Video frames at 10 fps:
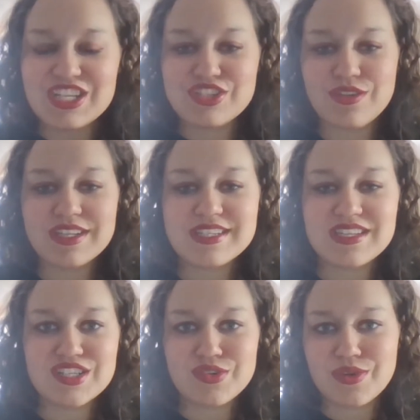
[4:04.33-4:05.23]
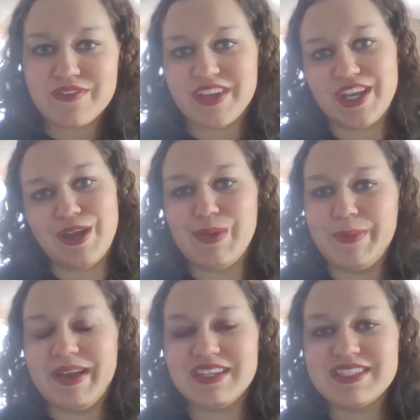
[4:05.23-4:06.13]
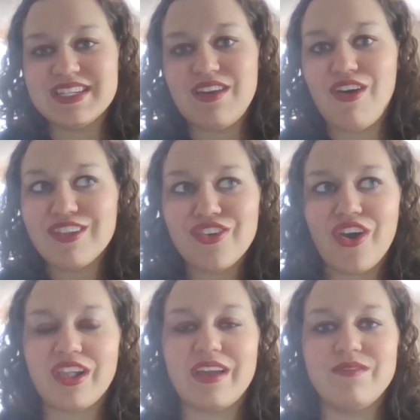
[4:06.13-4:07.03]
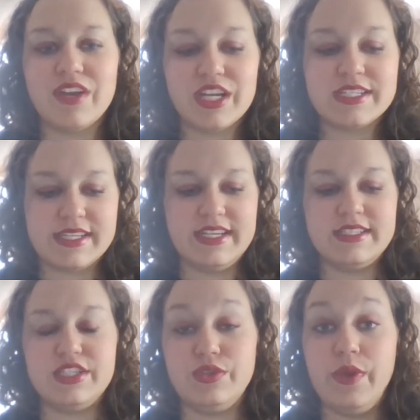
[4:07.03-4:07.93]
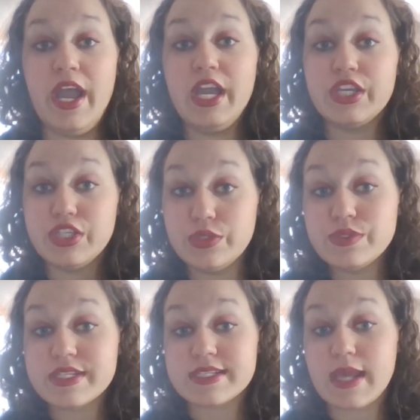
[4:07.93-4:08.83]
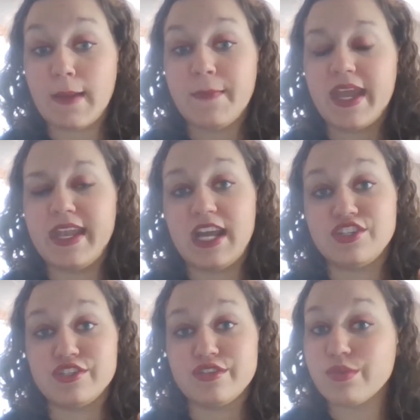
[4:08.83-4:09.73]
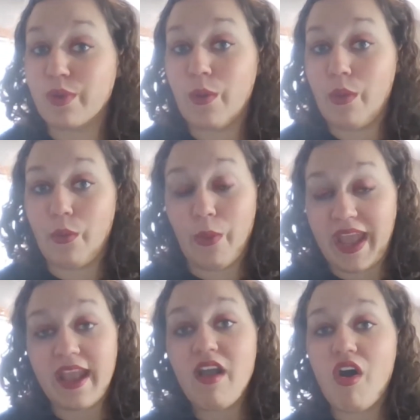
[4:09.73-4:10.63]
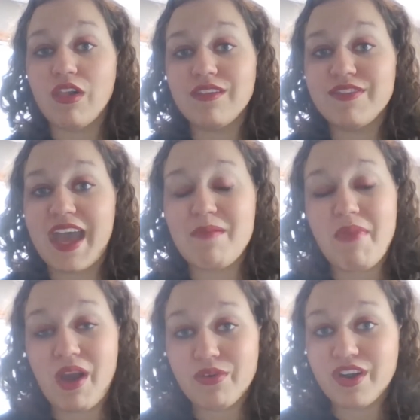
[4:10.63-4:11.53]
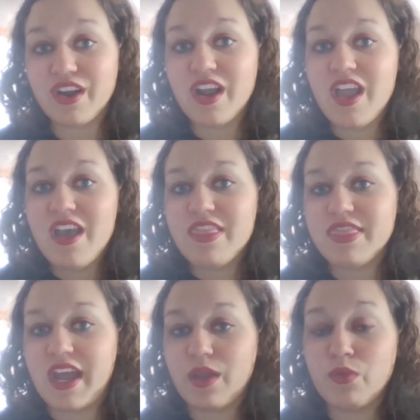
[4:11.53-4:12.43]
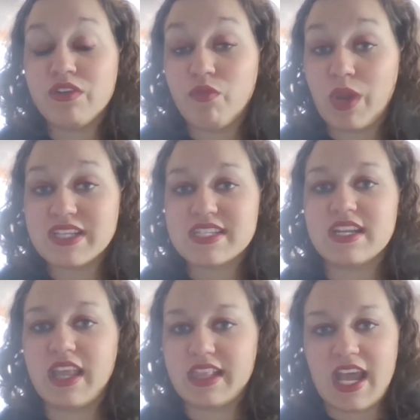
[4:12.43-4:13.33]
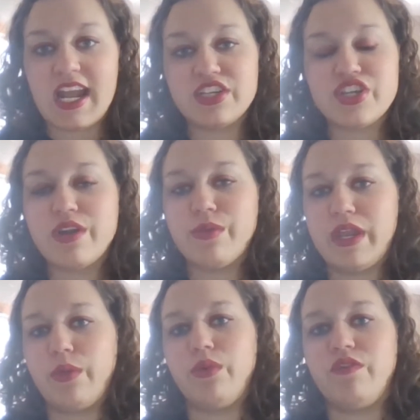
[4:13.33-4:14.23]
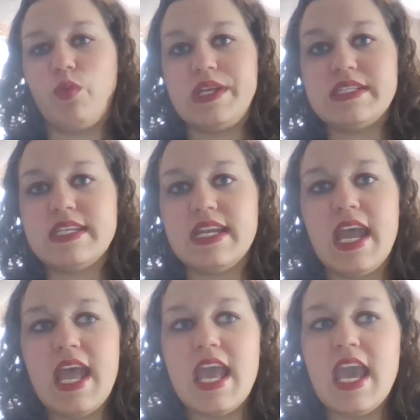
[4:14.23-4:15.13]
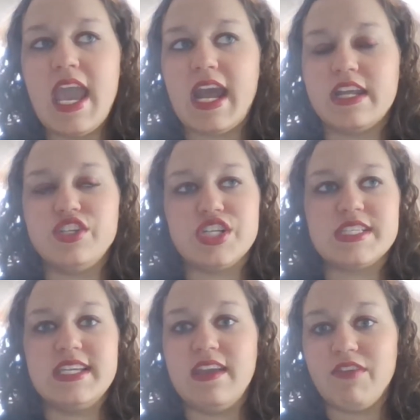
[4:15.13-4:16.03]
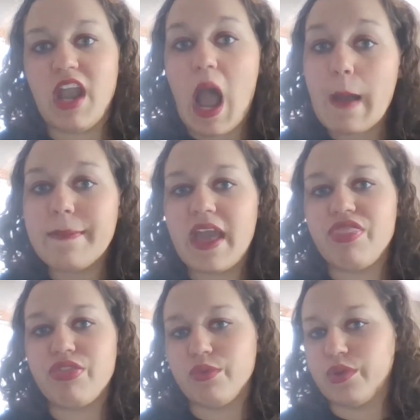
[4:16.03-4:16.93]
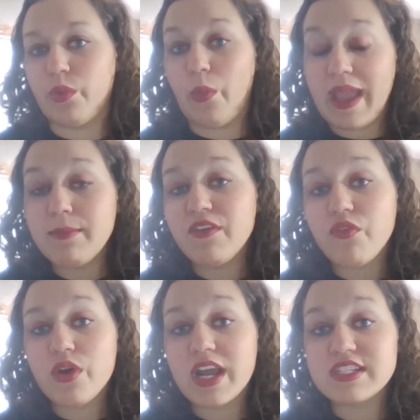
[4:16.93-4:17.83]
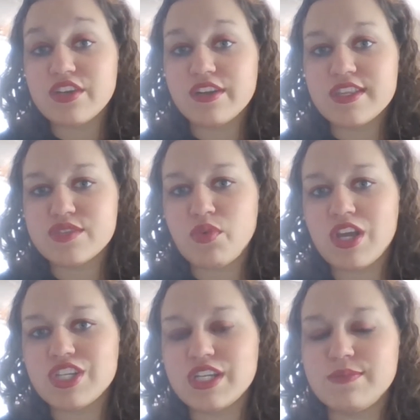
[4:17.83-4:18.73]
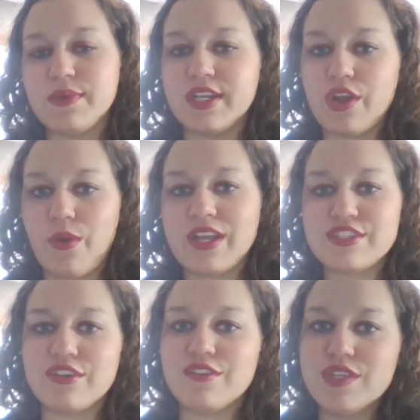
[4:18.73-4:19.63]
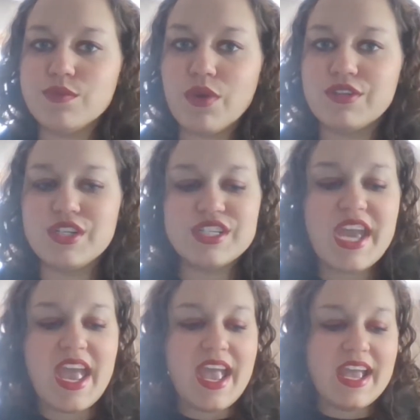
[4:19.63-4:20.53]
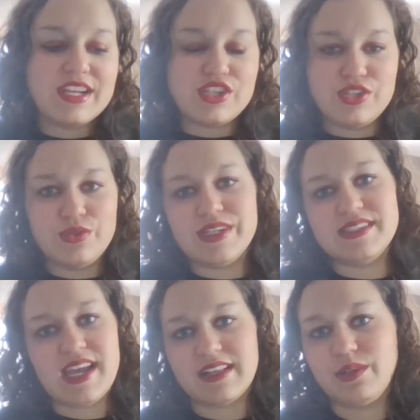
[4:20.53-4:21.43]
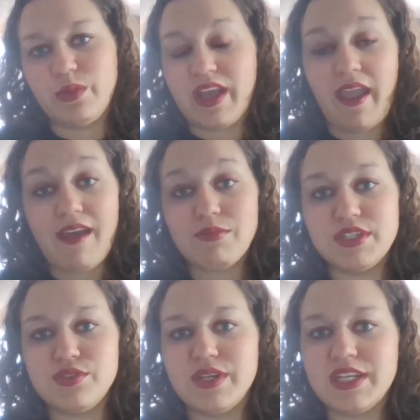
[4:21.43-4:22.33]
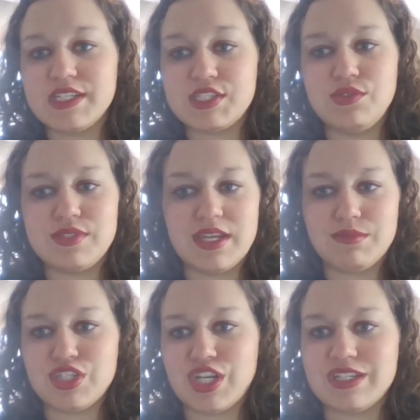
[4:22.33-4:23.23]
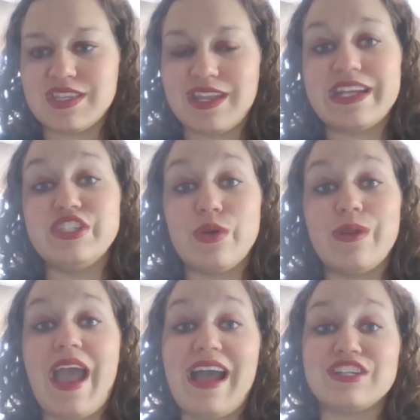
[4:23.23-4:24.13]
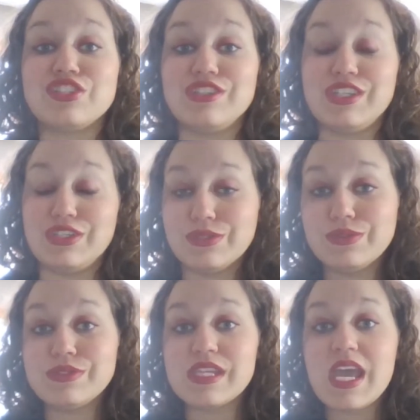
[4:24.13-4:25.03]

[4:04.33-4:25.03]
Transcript: So this is a short video, but all in all, I'm very excited to use this up and not just throw away all of that powder that I would have wasted, like that eyeshadow that I would have wasted had I just given up and threw it away before I started this project. But no, I started this project to do exactly what I have been doing, is using up the shades that I don't actually use